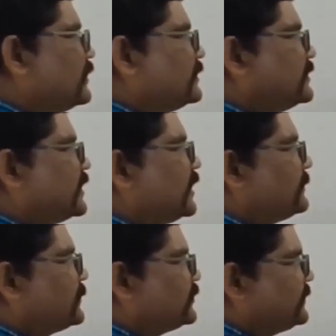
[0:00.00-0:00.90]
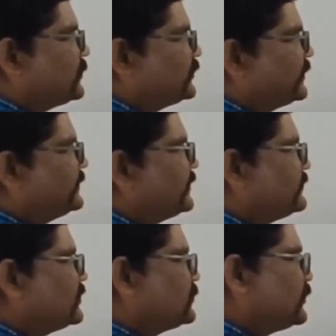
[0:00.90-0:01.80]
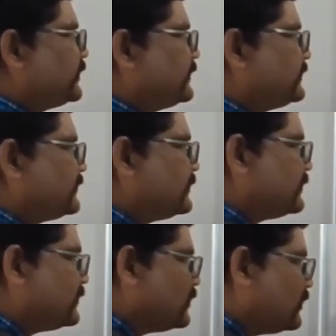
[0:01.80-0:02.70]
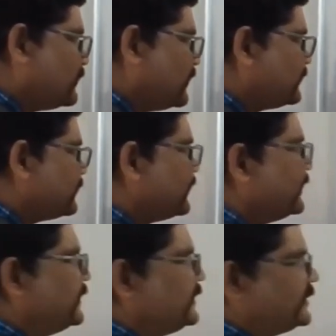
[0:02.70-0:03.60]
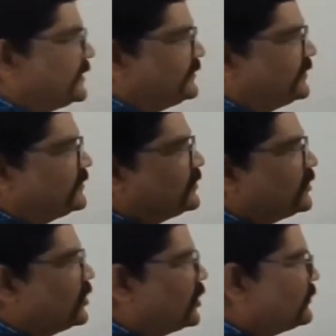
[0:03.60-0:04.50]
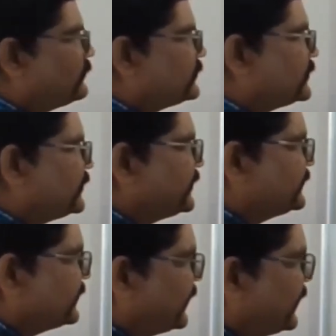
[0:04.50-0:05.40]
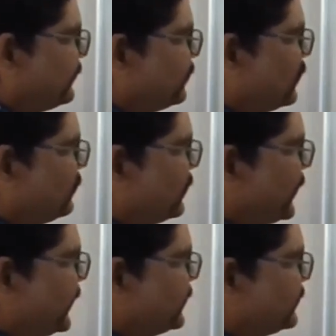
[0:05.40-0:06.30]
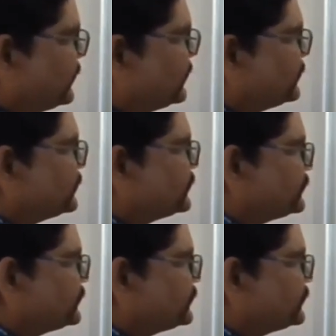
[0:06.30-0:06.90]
the opposite process, reverse process of this integration of this f of x